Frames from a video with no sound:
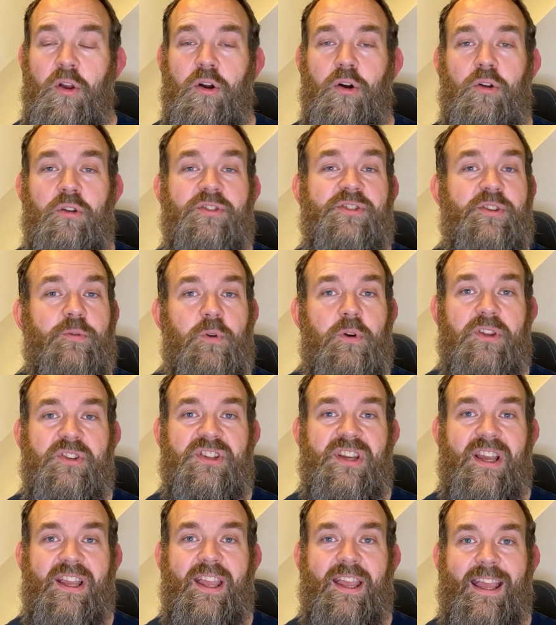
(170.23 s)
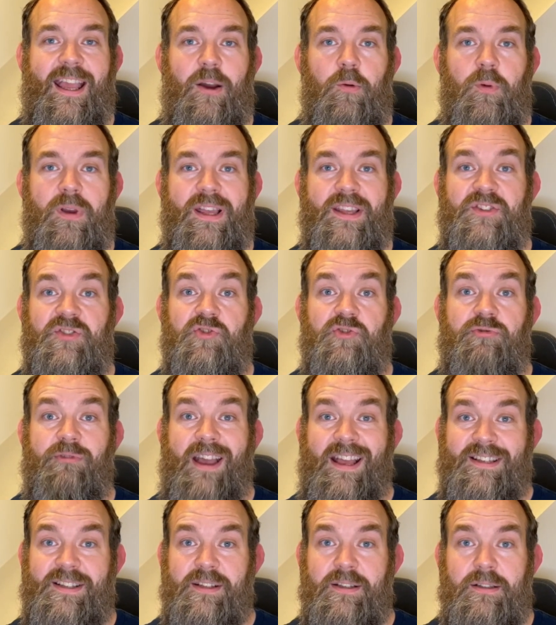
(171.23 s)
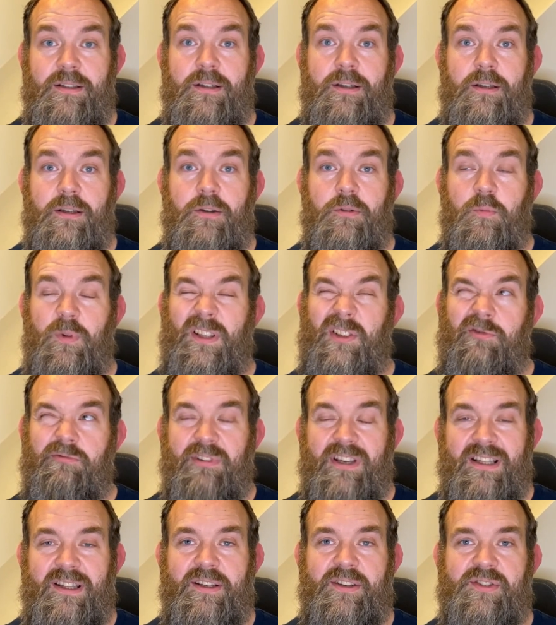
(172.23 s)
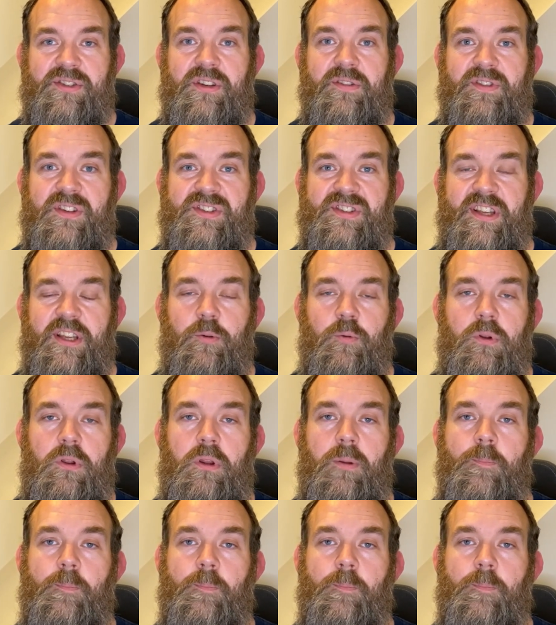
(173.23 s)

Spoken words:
Also worth checking out is Dread, which really deserved a sequel.